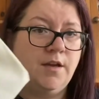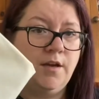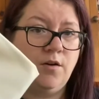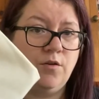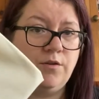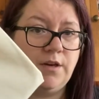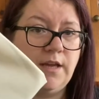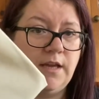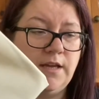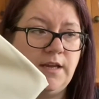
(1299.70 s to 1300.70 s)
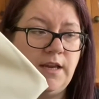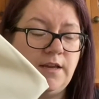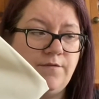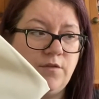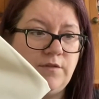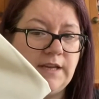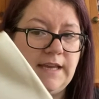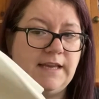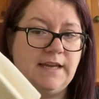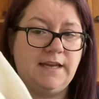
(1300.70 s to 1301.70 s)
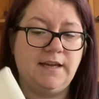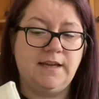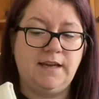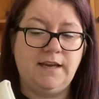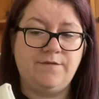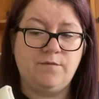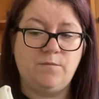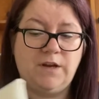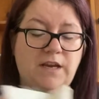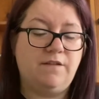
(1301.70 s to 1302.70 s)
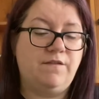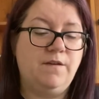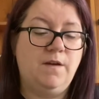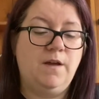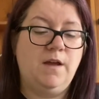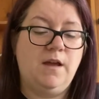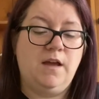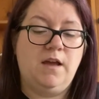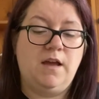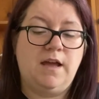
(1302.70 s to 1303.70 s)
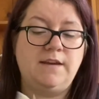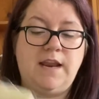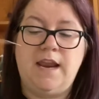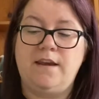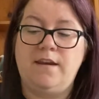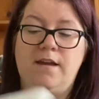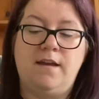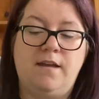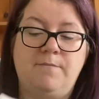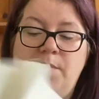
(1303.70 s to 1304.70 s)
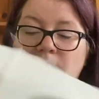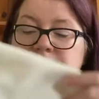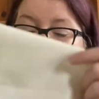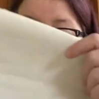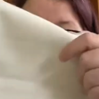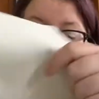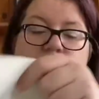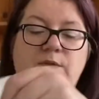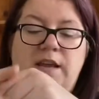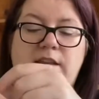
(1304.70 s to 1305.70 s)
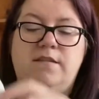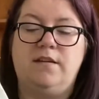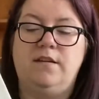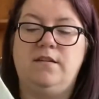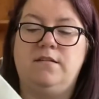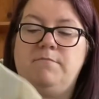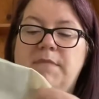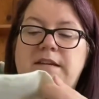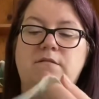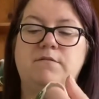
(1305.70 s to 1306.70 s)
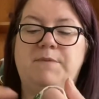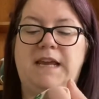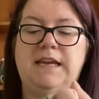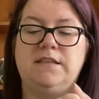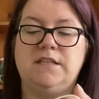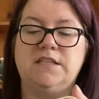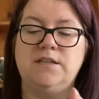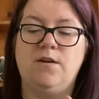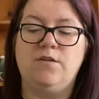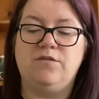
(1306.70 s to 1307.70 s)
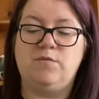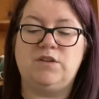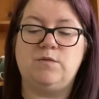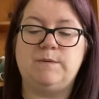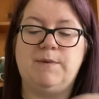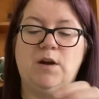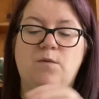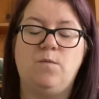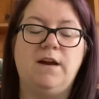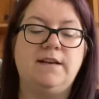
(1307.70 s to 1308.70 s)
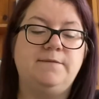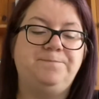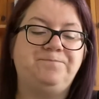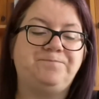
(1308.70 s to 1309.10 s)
on the even weave, and then I started with the middle piece, the sloth, which was part 1,